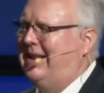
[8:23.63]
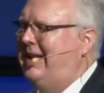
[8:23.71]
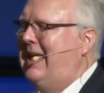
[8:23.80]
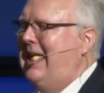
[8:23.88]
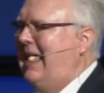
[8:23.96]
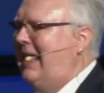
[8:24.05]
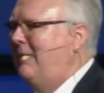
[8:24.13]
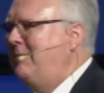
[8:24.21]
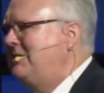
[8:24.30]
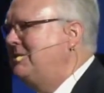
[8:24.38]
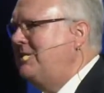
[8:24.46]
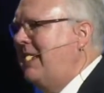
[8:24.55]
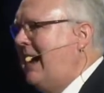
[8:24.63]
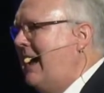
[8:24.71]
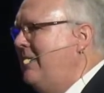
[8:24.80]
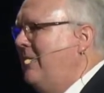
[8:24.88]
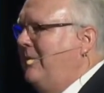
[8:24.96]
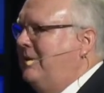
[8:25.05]
And, and let me just say, I
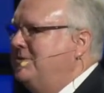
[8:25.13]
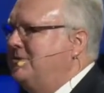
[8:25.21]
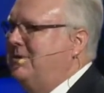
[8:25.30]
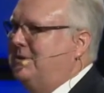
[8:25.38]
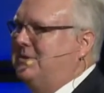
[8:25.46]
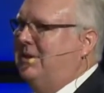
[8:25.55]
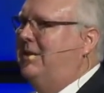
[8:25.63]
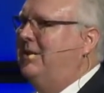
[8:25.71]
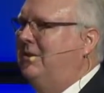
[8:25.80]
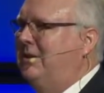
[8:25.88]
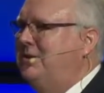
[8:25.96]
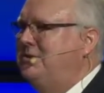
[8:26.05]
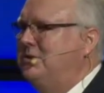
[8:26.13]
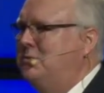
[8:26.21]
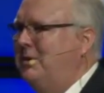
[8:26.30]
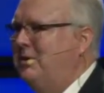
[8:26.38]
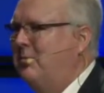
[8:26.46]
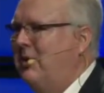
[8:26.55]
know there's, there's clinical issues
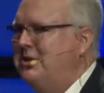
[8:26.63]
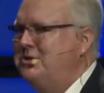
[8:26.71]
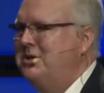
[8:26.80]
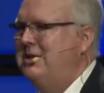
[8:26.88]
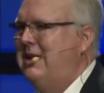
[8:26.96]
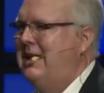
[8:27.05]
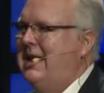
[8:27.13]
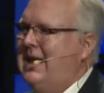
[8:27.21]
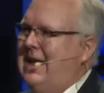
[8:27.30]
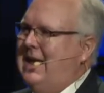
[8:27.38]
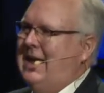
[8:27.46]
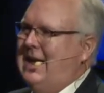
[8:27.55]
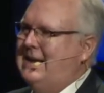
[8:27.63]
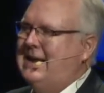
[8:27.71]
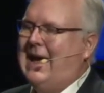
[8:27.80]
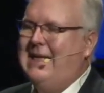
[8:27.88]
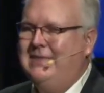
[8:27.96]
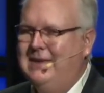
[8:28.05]
with depression, and, and
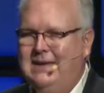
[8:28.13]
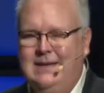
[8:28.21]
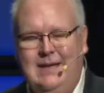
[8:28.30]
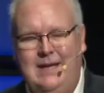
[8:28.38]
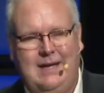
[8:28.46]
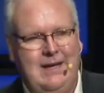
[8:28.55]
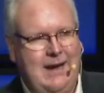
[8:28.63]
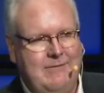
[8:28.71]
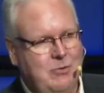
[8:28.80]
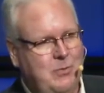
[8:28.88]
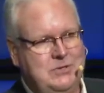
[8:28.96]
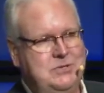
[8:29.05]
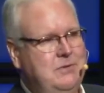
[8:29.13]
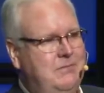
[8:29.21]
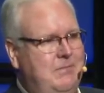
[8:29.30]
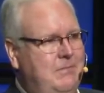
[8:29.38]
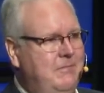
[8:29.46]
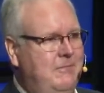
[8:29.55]
I think uh, everyone should
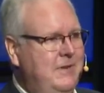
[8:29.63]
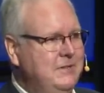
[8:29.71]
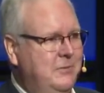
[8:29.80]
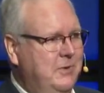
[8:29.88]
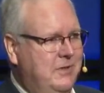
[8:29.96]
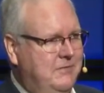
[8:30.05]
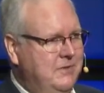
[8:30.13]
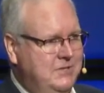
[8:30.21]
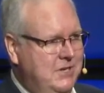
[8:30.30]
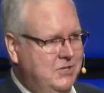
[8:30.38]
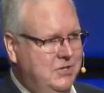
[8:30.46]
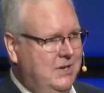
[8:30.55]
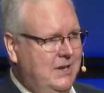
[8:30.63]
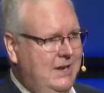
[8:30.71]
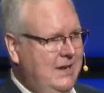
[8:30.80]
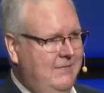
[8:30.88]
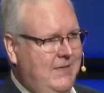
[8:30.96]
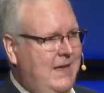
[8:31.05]
visit with a physician
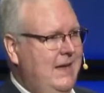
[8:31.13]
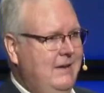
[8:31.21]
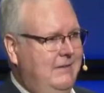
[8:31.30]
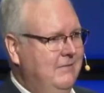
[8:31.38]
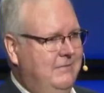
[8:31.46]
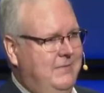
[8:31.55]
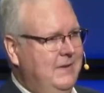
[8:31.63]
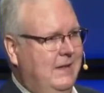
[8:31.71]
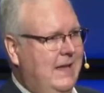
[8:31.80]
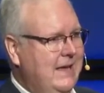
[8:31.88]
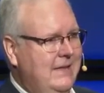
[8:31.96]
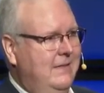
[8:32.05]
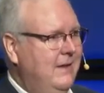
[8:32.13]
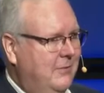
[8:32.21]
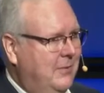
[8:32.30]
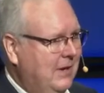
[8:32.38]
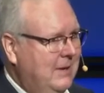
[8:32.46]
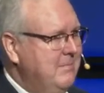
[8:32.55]
if they feel like they're
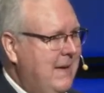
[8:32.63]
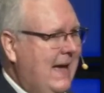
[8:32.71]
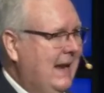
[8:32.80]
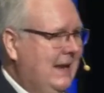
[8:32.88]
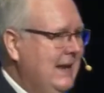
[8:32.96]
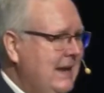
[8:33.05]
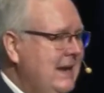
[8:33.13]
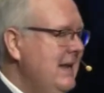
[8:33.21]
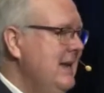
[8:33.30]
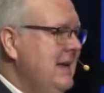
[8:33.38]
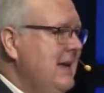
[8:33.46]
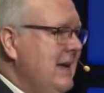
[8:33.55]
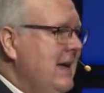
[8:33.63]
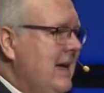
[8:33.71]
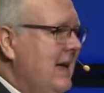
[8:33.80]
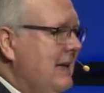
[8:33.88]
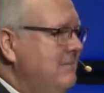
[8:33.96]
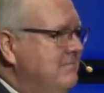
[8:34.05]
really battling
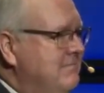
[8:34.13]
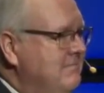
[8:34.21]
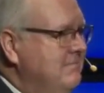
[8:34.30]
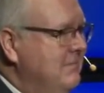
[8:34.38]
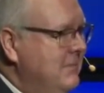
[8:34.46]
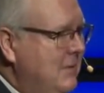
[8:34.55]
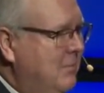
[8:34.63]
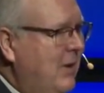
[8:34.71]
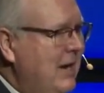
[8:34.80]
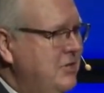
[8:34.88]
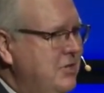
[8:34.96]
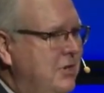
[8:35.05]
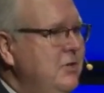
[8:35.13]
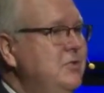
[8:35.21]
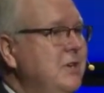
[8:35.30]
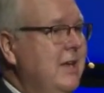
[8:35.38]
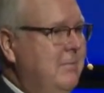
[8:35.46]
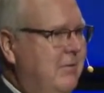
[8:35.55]
uh, depression. You
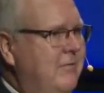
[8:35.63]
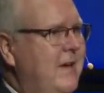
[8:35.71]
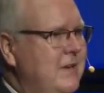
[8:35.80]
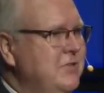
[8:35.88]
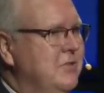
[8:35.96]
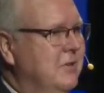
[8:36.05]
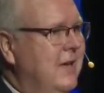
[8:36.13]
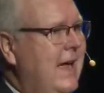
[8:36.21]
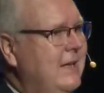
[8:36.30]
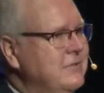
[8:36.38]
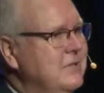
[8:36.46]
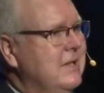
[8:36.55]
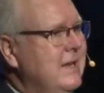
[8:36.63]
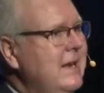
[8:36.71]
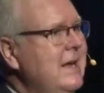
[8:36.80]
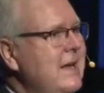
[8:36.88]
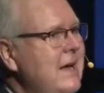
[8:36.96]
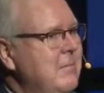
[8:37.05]
should get professional counseling,
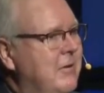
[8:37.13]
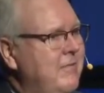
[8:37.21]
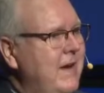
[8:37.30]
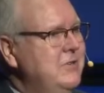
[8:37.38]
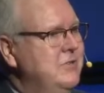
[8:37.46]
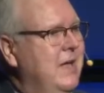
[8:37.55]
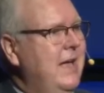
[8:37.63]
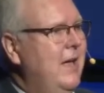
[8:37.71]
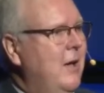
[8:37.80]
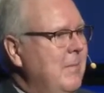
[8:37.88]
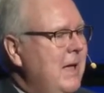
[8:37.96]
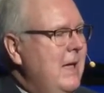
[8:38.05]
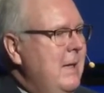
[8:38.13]
professional help.